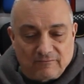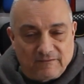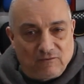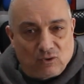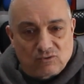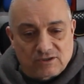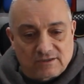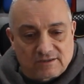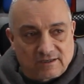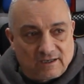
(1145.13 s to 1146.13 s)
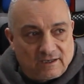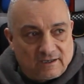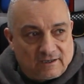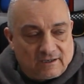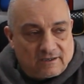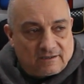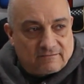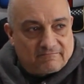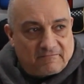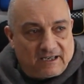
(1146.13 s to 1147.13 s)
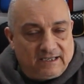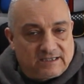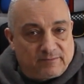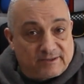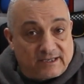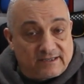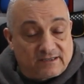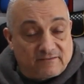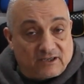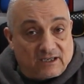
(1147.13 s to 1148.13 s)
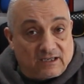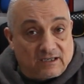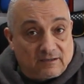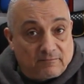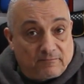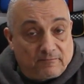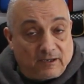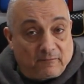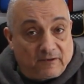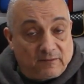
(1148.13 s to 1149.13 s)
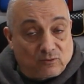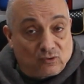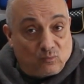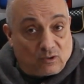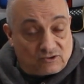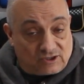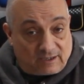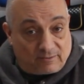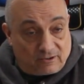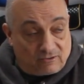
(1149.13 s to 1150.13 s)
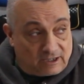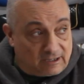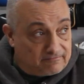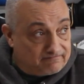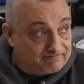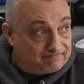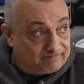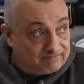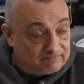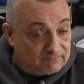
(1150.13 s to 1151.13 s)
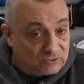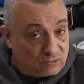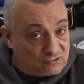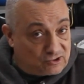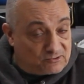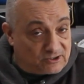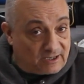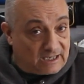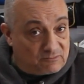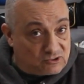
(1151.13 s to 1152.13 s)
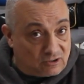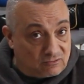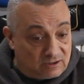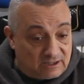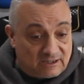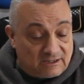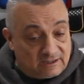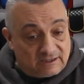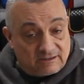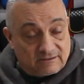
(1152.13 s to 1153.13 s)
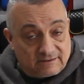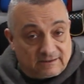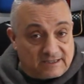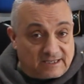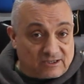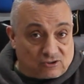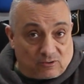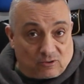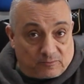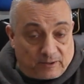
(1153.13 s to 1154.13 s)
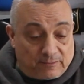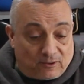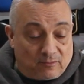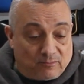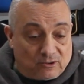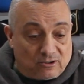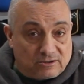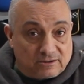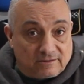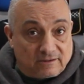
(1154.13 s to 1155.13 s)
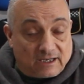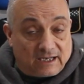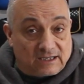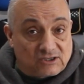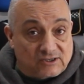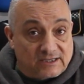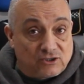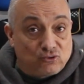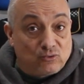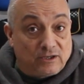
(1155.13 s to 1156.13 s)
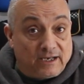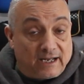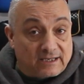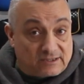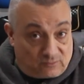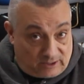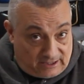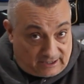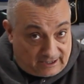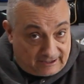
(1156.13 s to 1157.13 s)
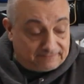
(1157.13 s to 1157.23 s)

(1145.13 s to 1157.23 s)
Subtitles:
We've noticed 80% of people who watch our programme don't subscribe, so let's get some of those people on board, and I'll see you next week.